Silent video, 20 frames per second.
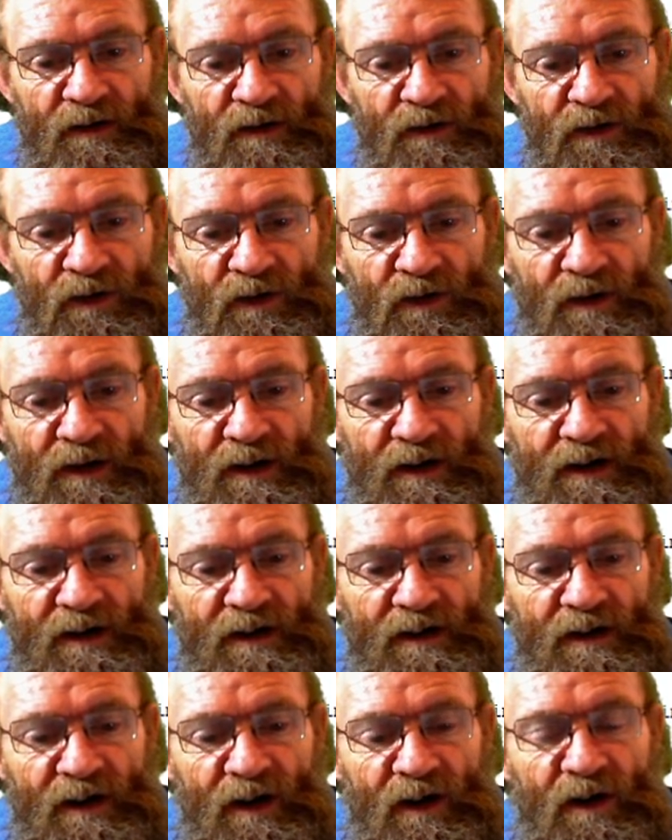do a
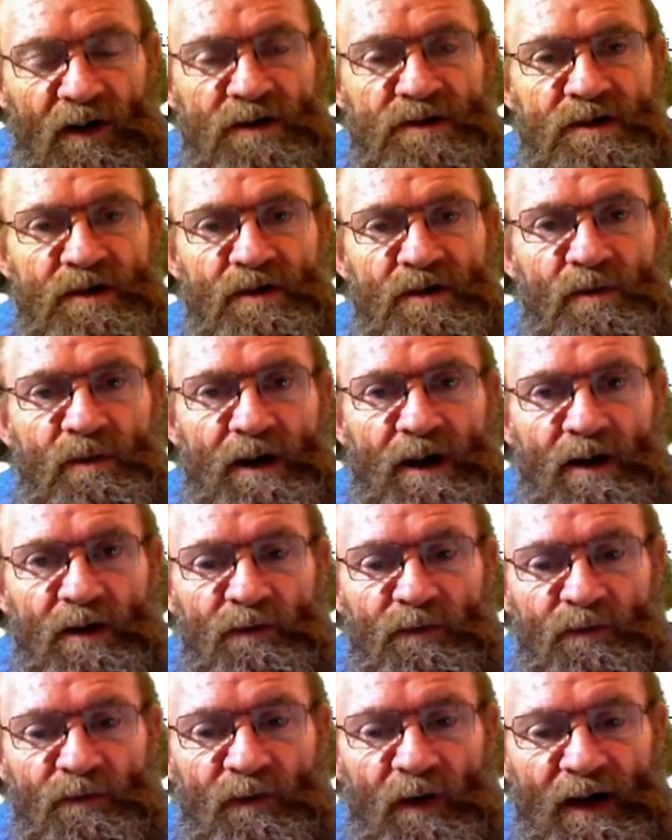logical way
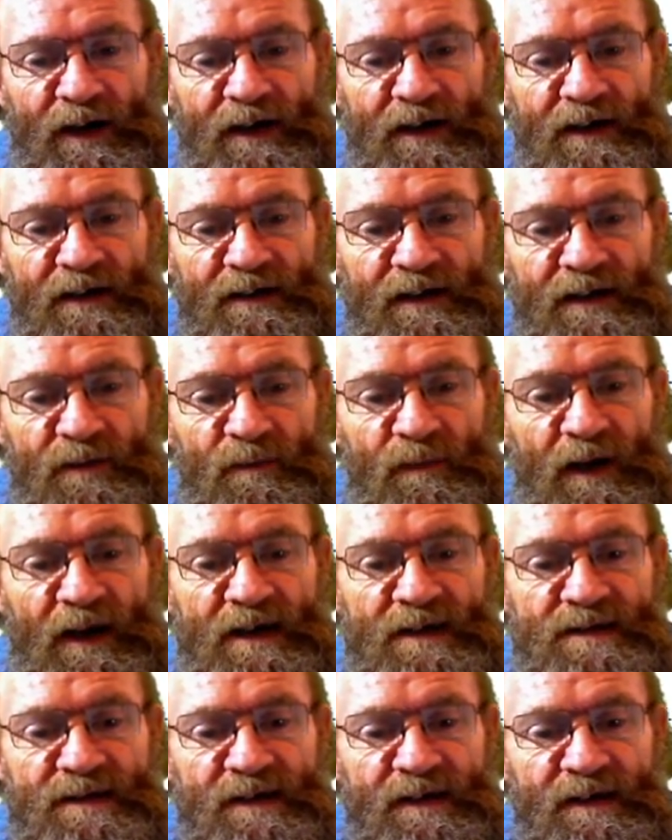of finding and
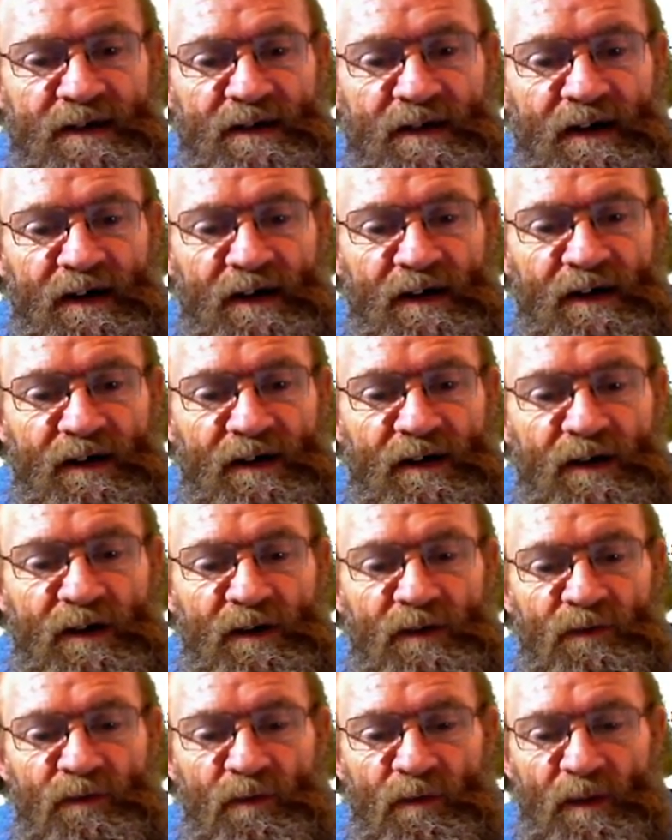replacing
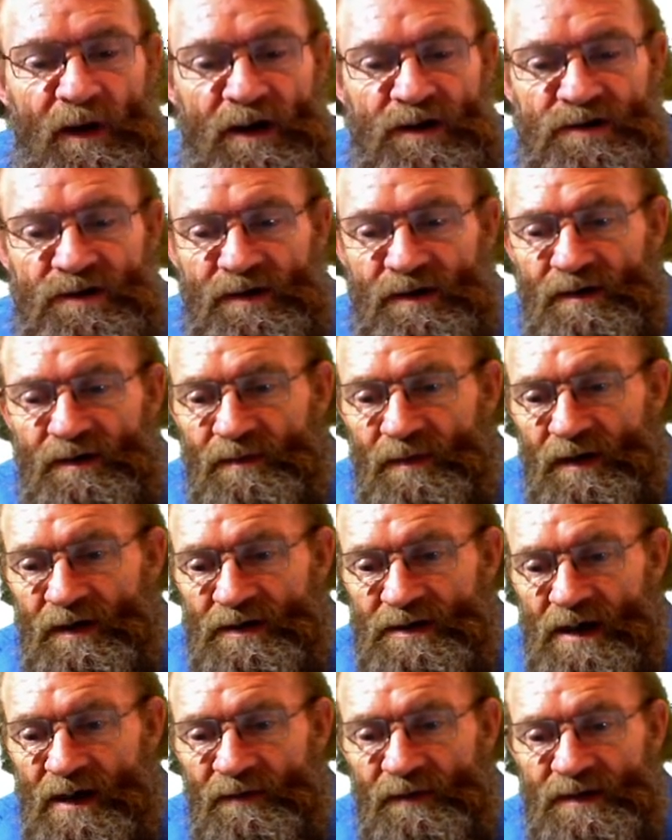information,
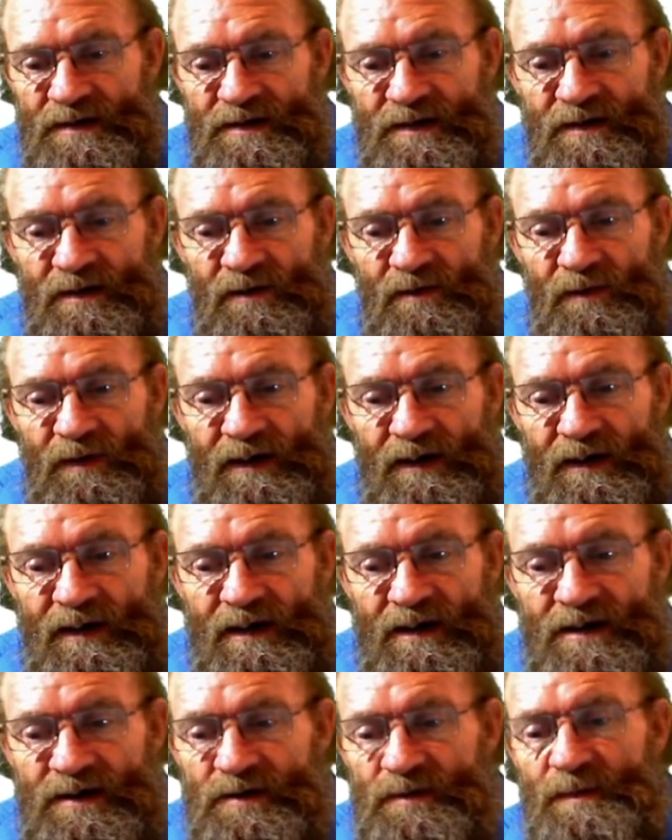because every single one
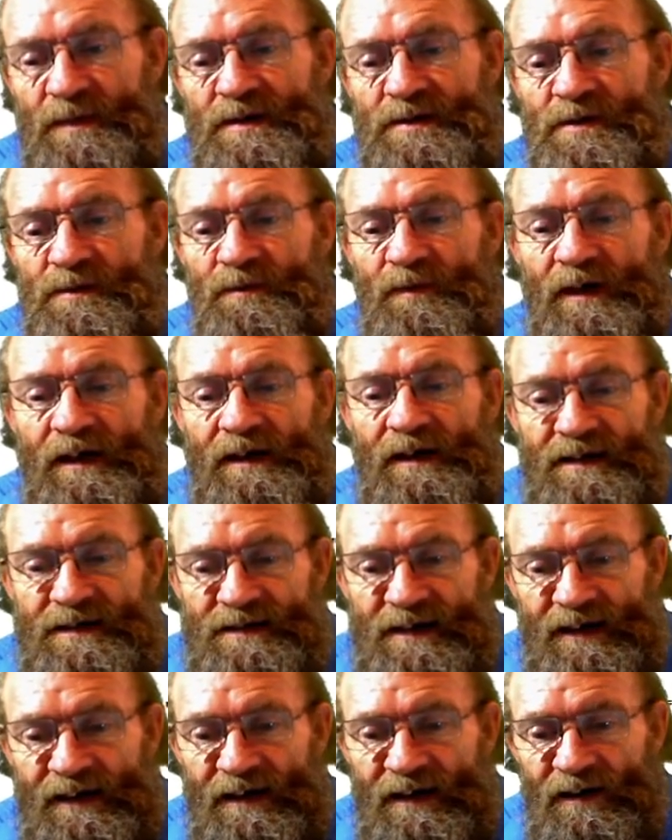is specified
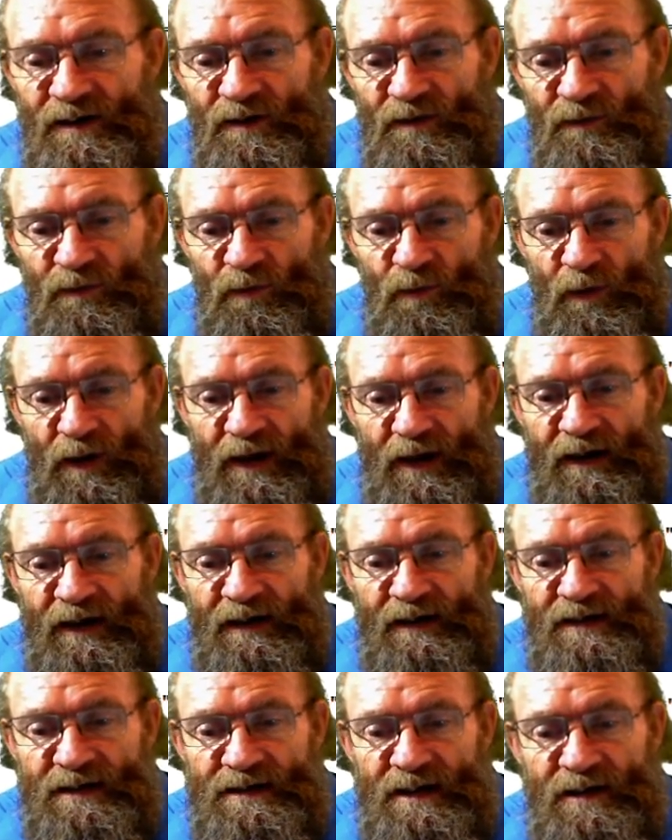exactly of where
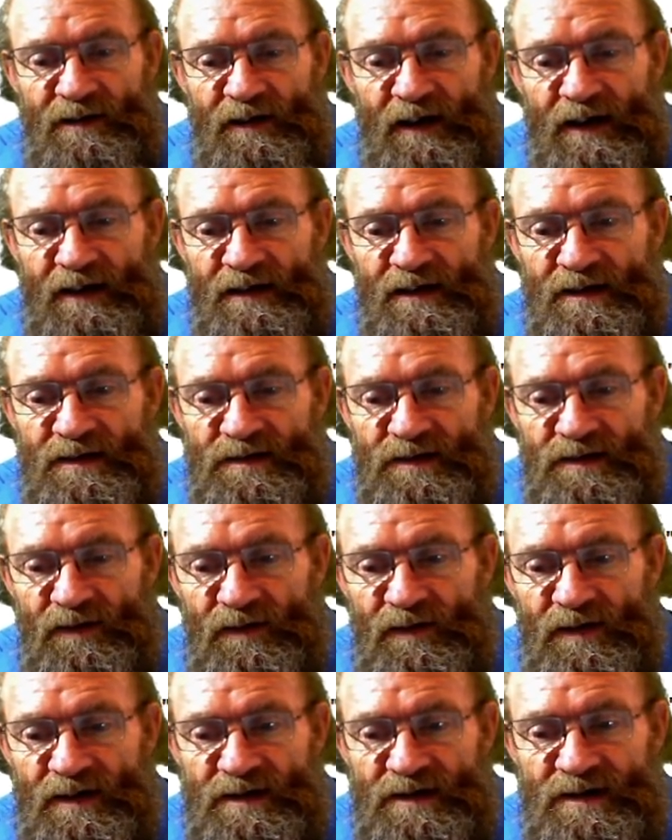it is located.
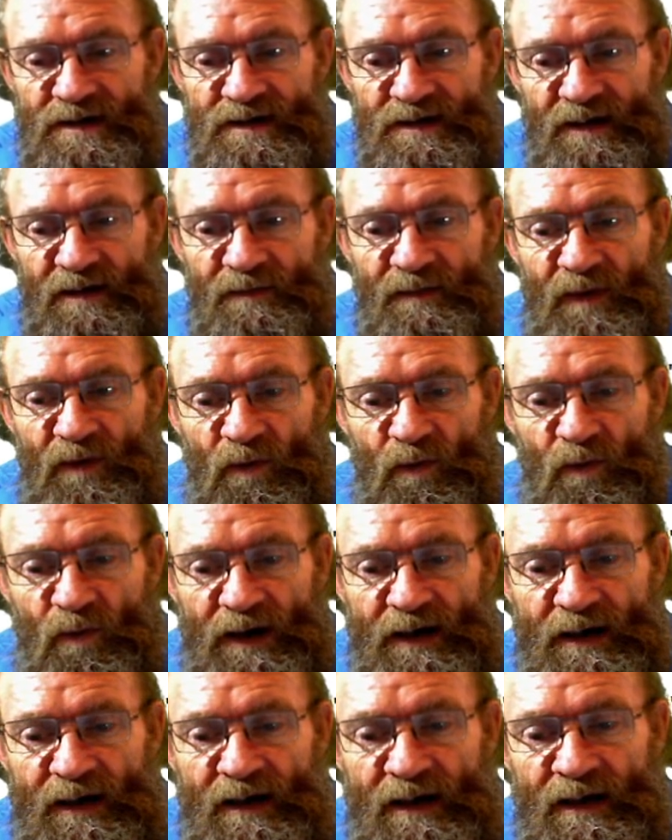So this is number
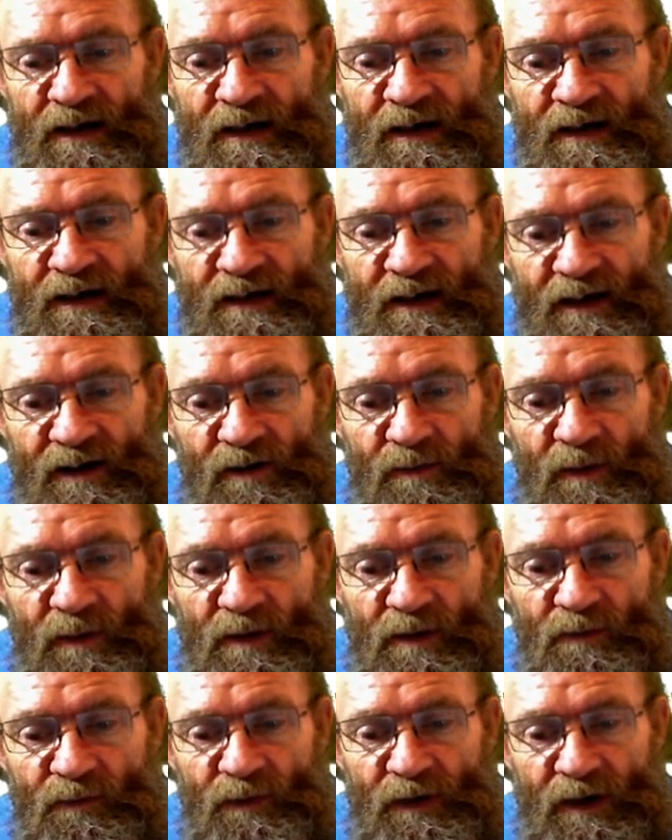1. That will be
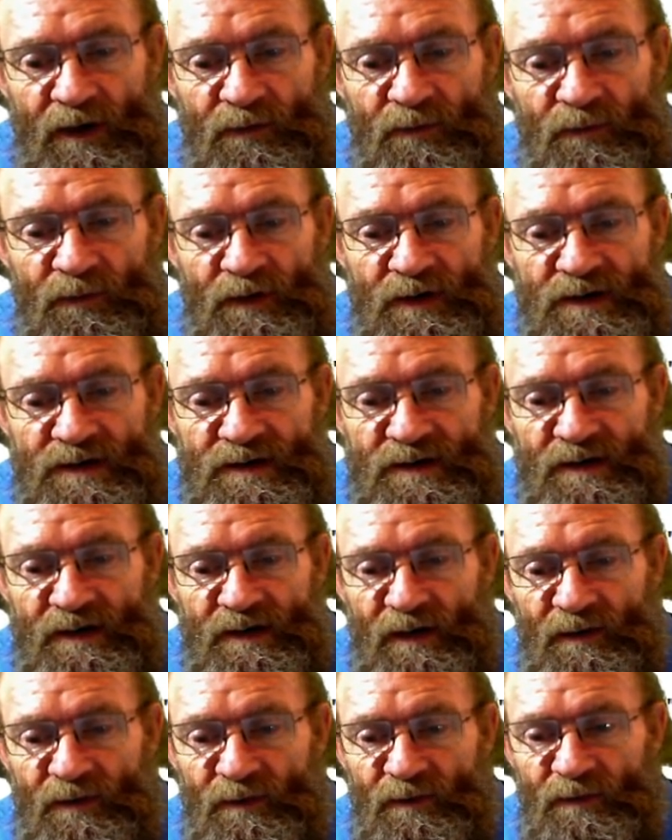the very first
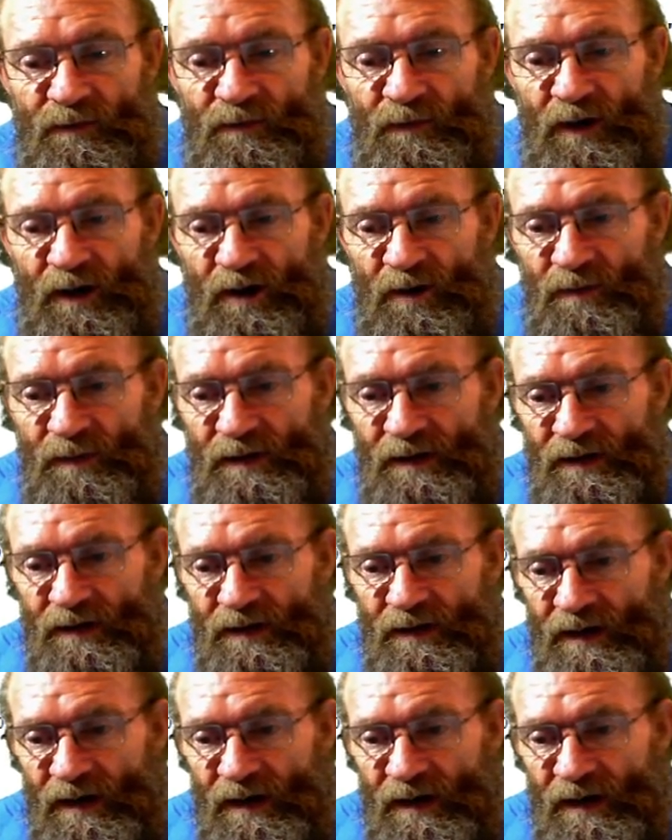variable